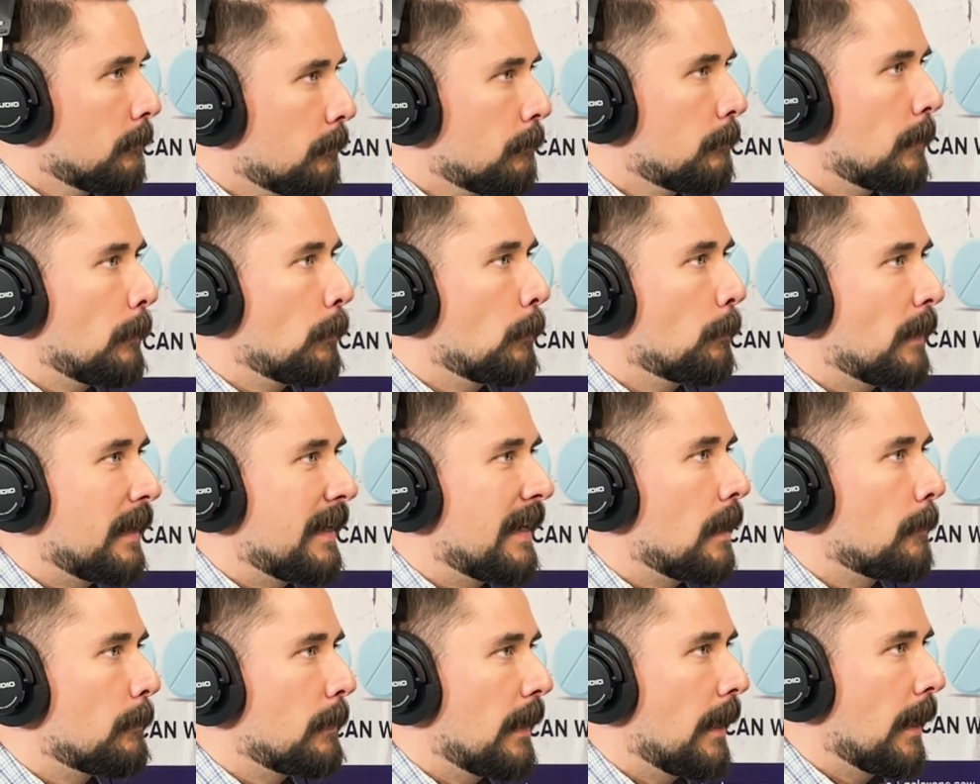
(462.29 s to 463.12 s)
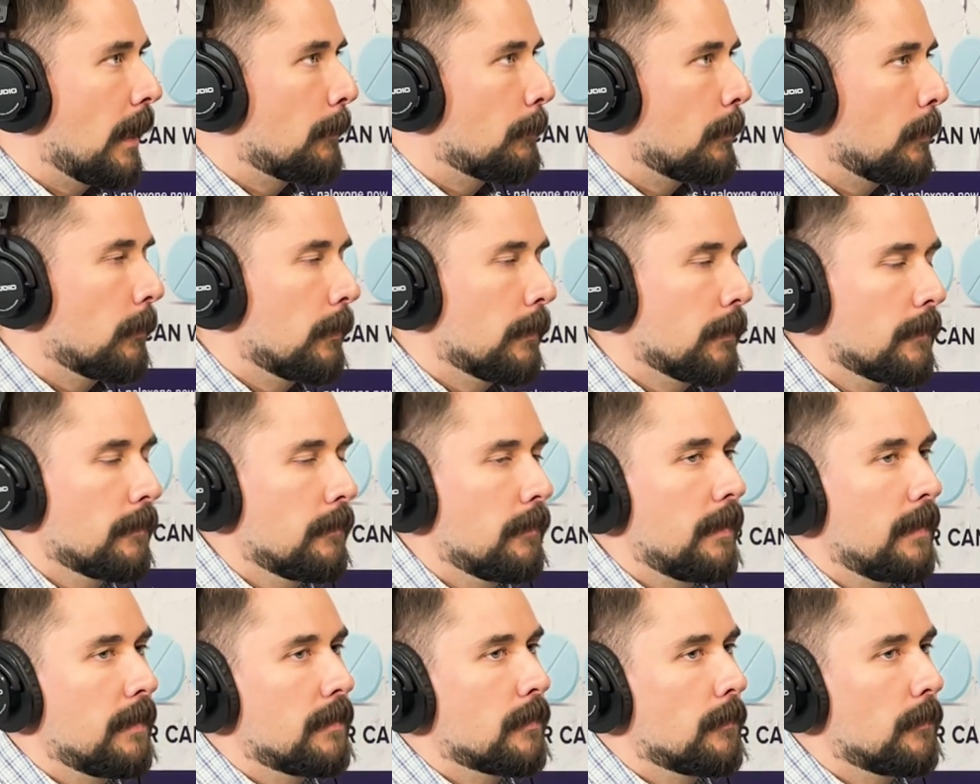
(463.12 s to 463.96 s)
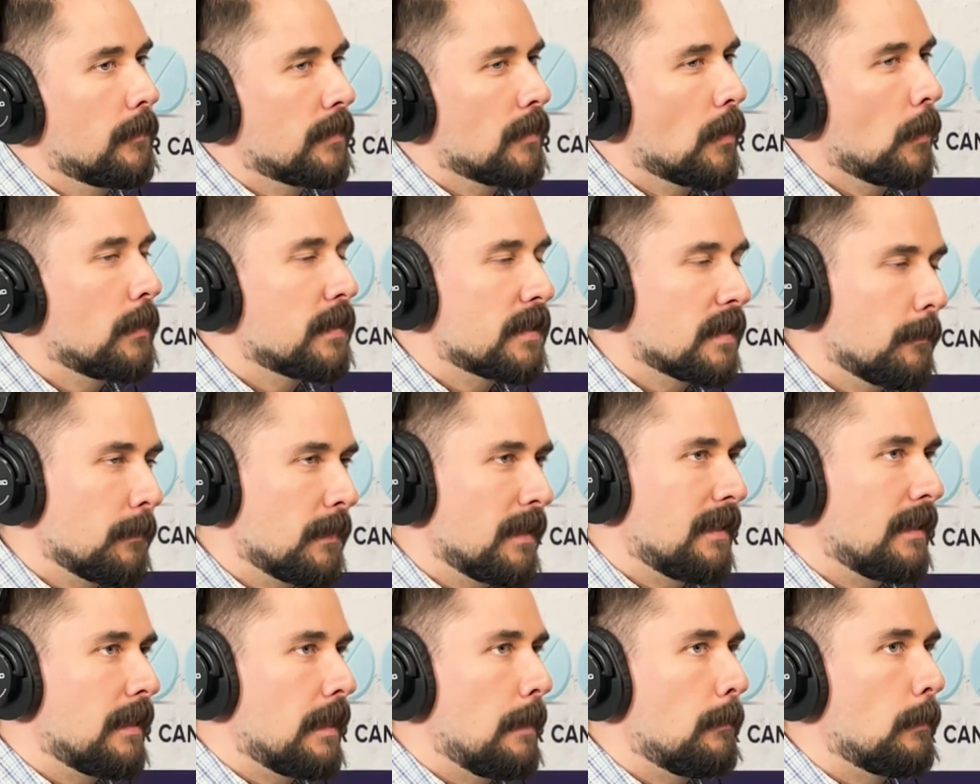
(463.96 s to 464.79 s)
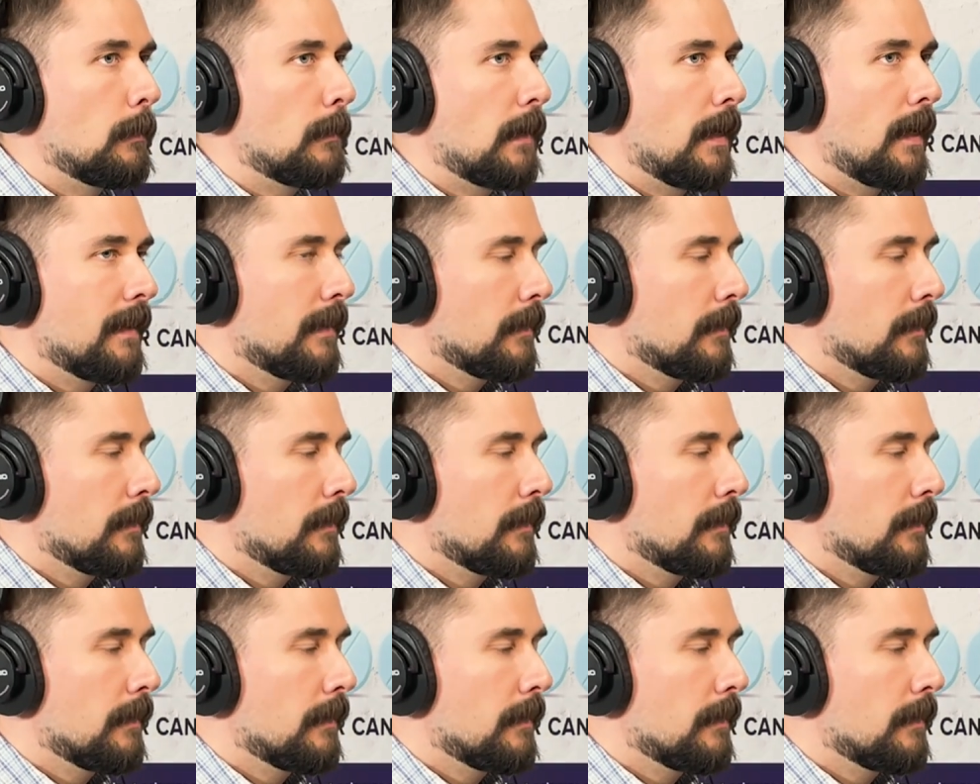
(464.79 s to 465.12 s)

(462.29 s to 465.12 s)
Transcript: people might not be happy with, right? So it's always something to keep in mind.